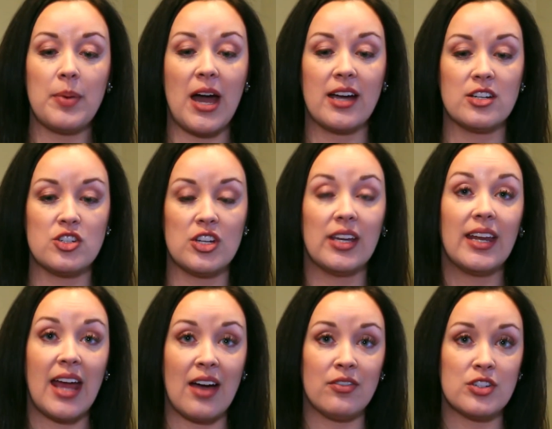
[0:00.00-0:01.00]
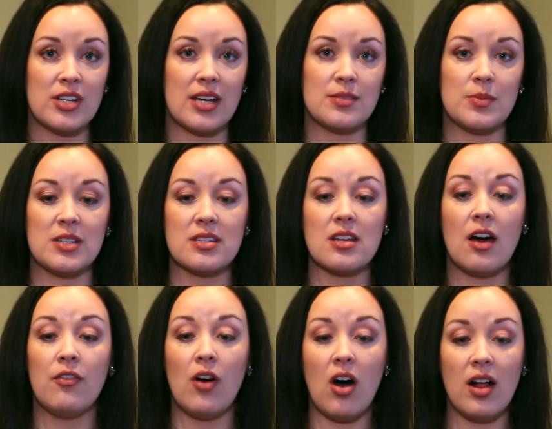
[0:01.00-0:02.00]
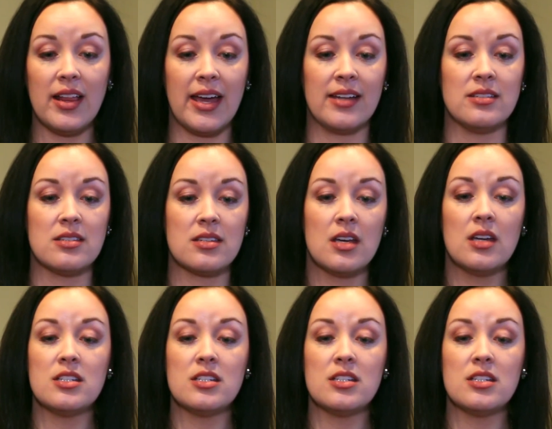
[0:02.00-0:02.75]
packaging and advertisements of all ENDS